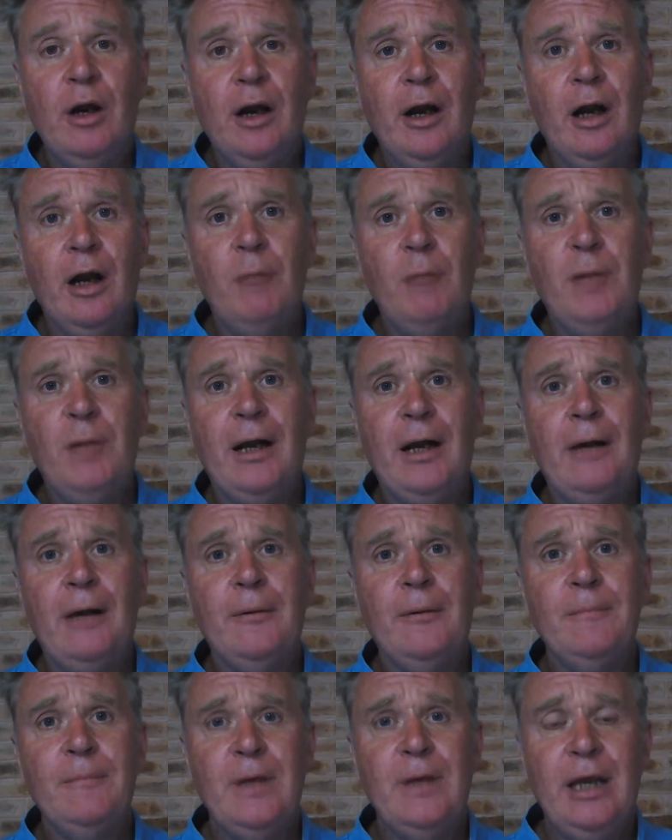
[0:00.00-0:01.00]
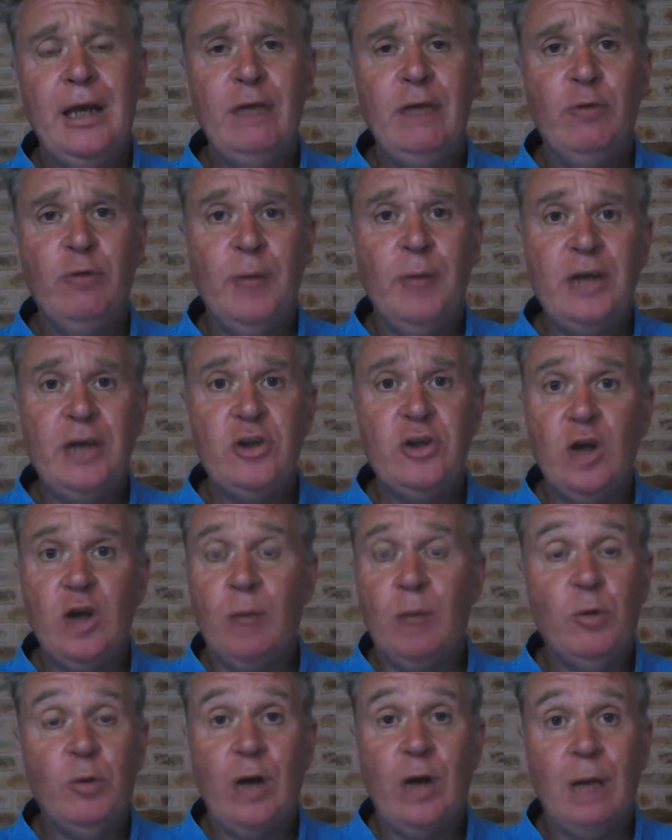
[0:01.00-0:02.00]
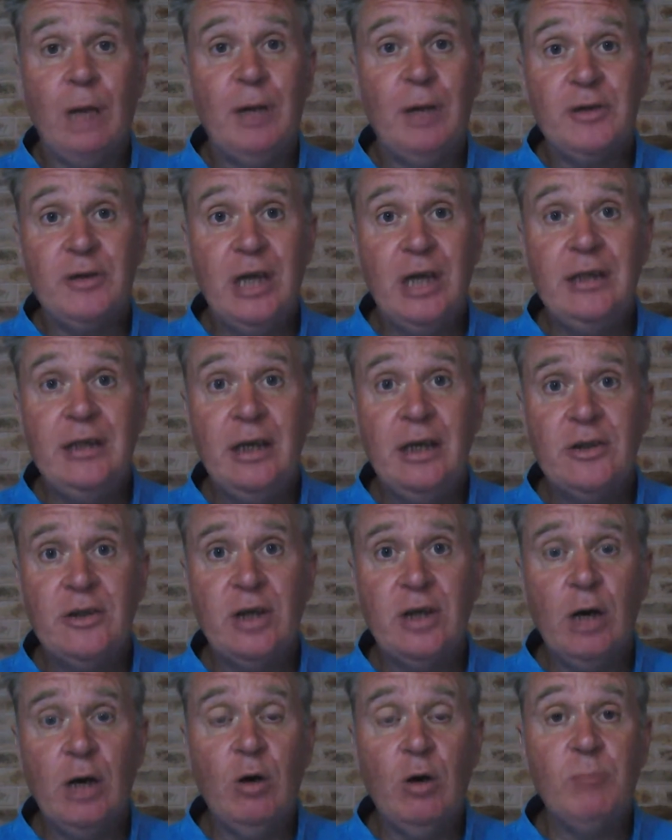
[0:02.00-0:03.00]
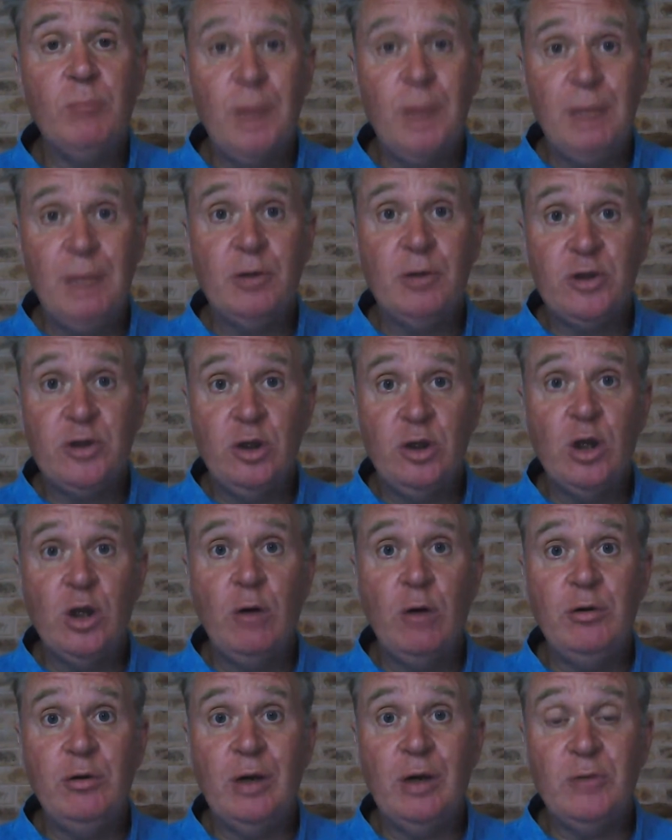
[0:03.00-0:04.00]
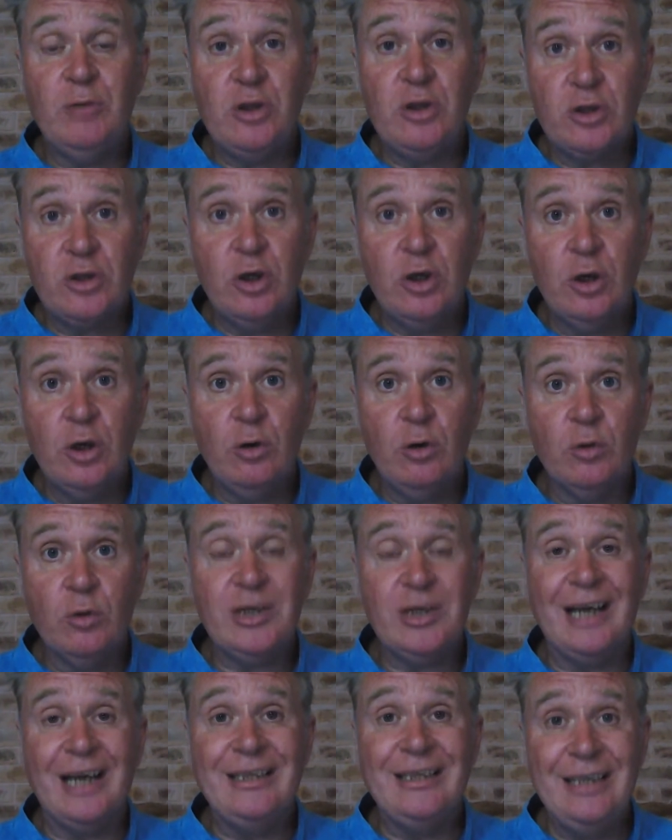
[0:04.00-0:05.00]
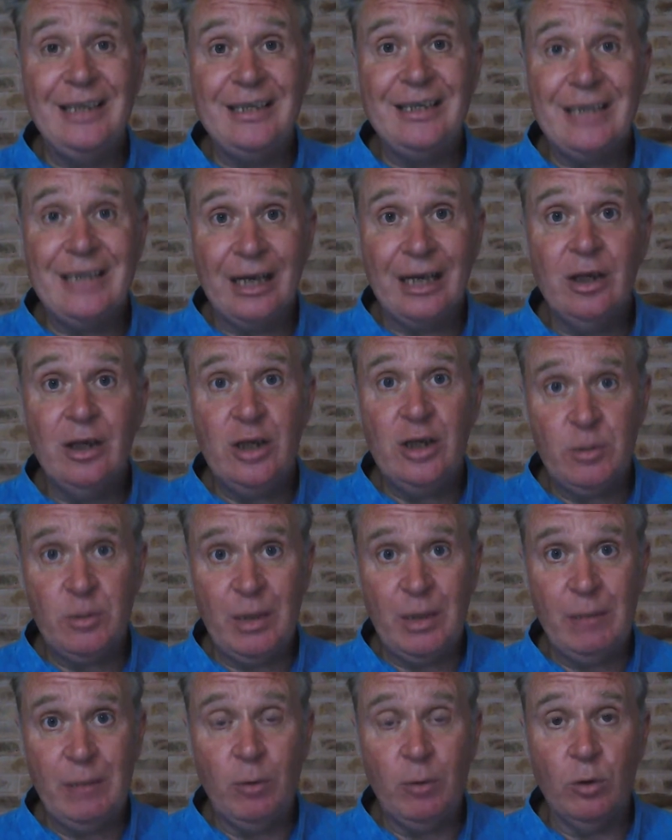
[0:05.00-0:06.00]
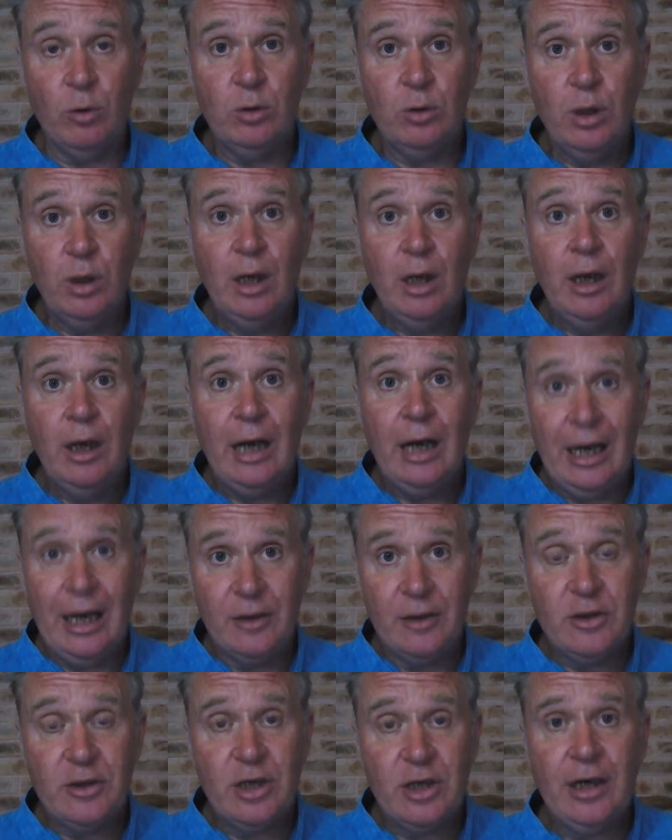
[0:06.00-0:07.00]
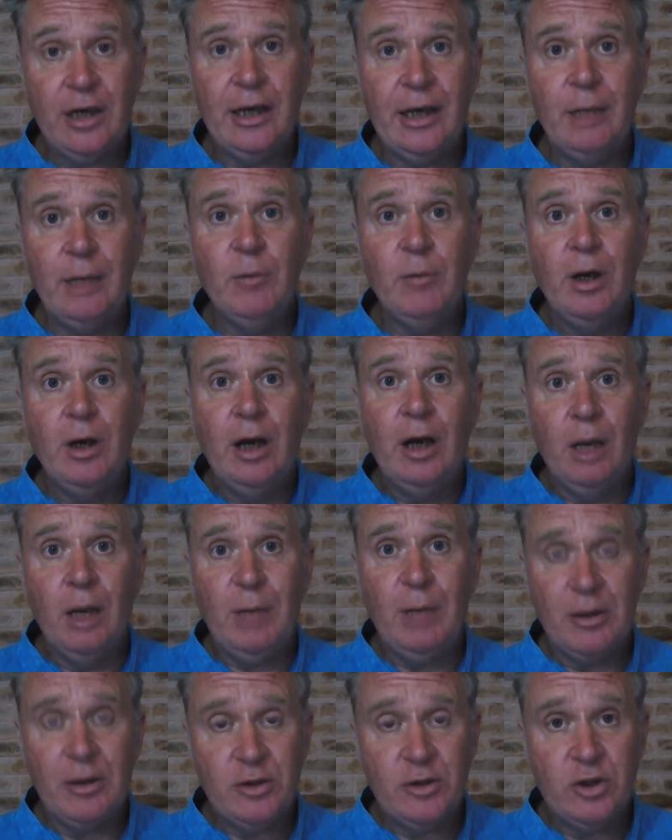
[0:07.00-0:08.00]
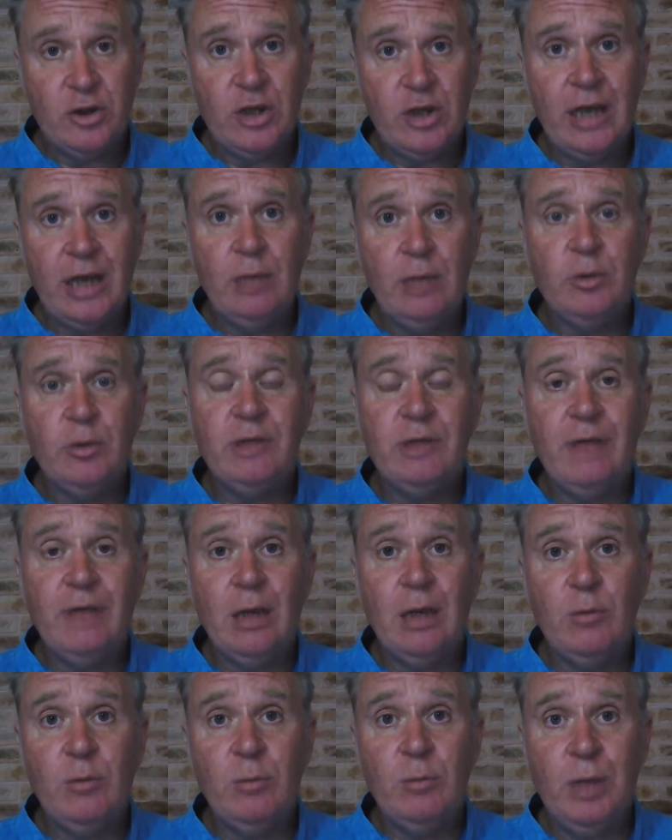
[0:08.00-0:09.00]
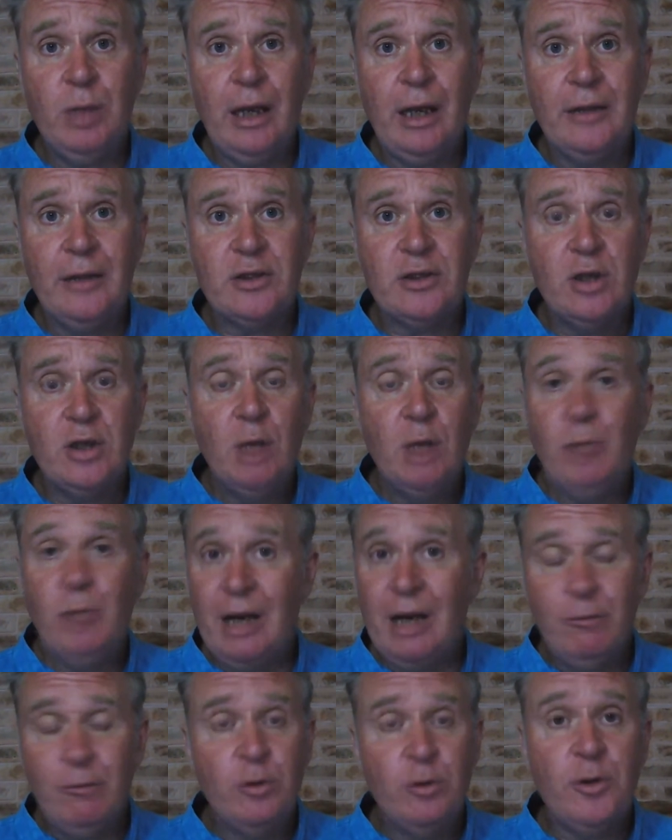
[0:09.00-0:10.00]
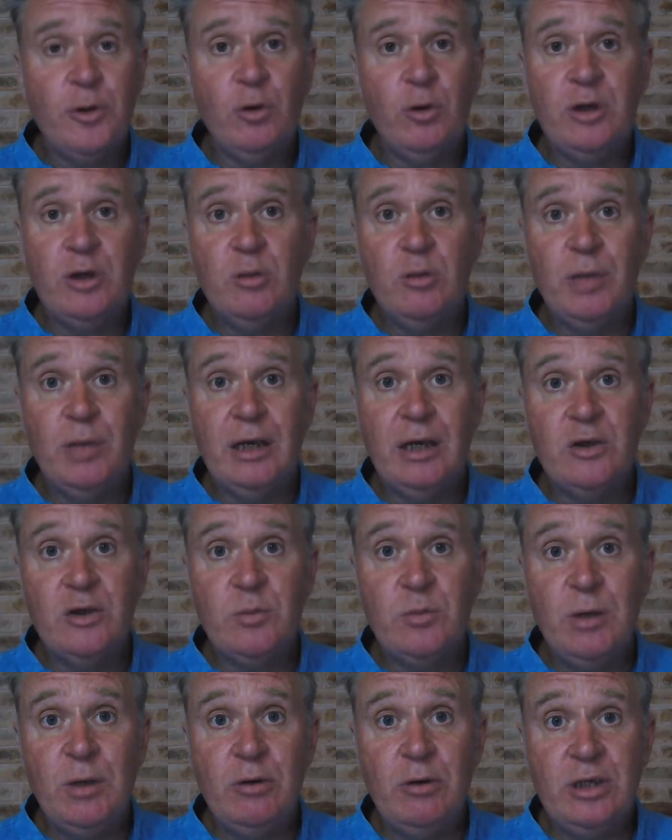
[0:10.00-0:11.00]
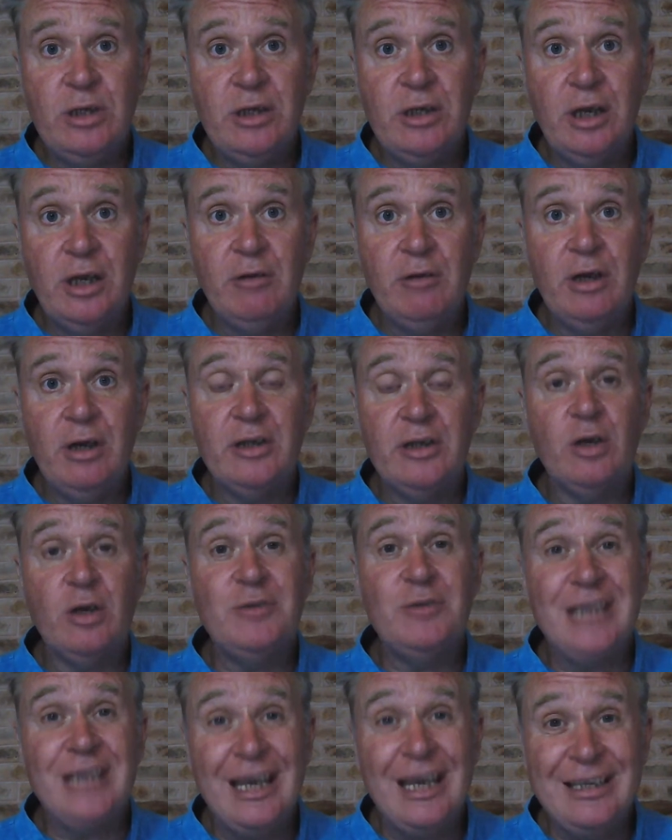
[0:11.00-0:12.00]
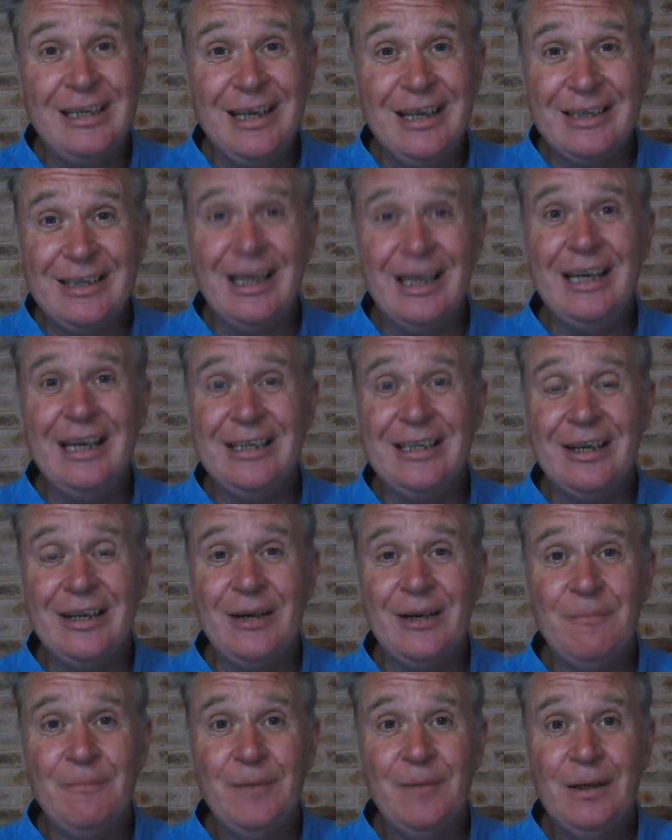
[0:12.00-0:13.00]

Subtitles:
about information that I put out about 10 years ago, and people are still going around in circles. I did tell these people at the time about the sustainable development plans, but everyone thought it was a big conspiracy theory. So 10 years later,